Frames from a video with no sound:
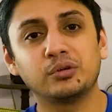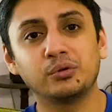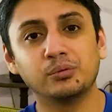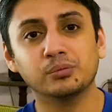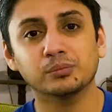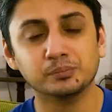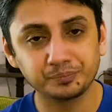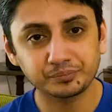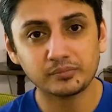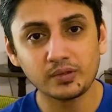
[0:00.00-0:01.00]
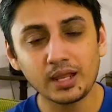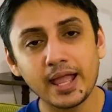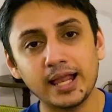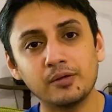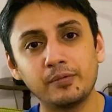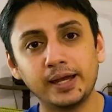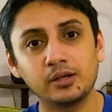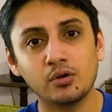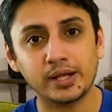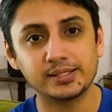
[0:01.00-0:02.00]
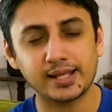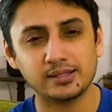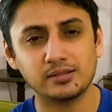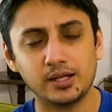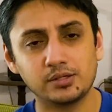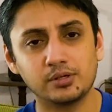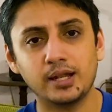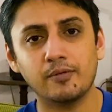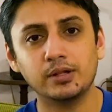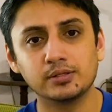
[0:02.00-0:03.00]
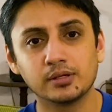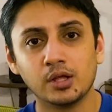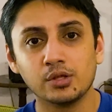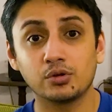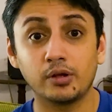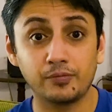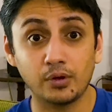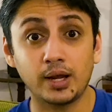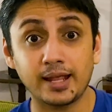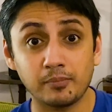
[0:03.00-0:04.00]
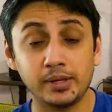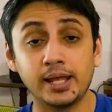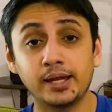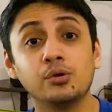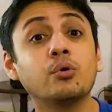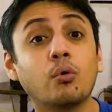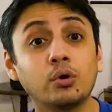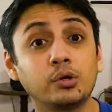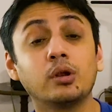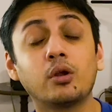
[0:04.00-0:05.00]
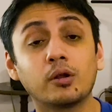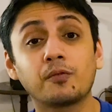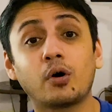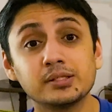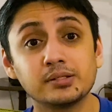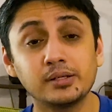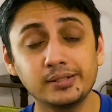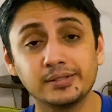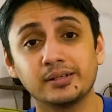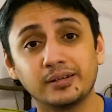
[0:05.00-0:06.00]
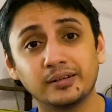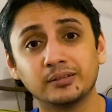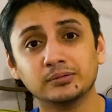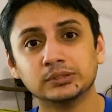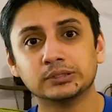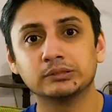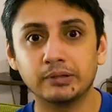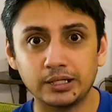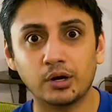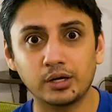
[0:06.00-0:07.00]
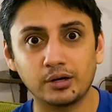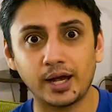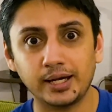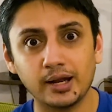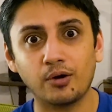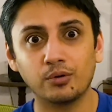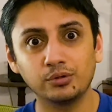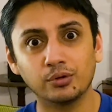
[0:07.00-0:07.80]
to elevate noise cancellation levels. So if you're like me and you go to a lot of concerts, well, not right now,